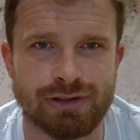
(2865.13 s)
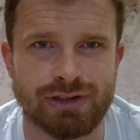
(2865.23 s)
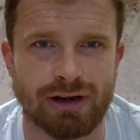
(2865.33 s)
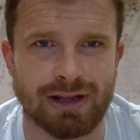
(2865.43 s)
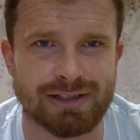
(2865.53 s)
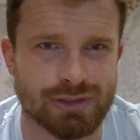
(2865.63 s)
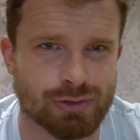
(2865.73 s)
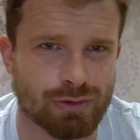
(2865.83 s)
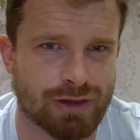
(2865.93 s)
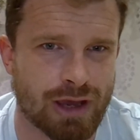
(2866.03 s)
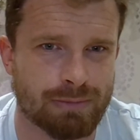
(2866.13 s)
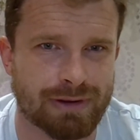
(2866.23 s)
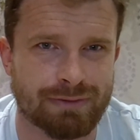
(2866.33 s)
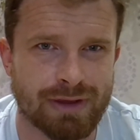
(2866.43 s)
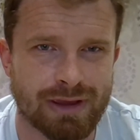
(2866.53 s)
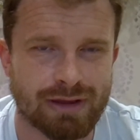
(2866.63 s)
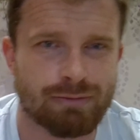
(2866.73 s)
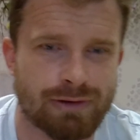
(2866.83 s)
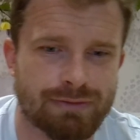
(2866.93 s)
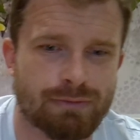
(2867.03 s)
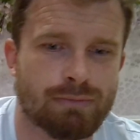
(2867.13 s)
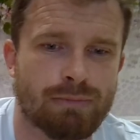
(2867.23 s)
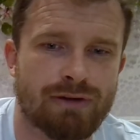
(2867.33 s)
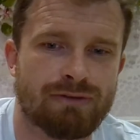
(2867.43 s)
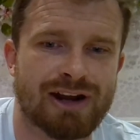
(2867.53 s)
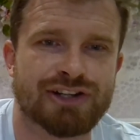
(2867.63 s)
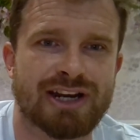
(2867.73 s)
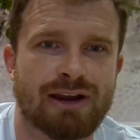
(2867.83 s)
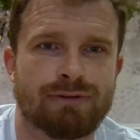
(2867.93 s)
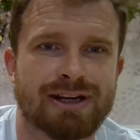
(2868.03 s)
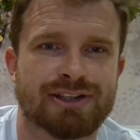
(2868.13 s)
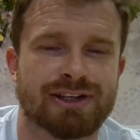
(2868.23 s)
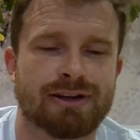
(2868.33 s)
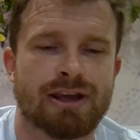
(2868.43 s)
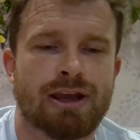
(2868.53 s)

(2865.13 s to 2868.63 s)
Because I like to sort of come with my rationale and reason.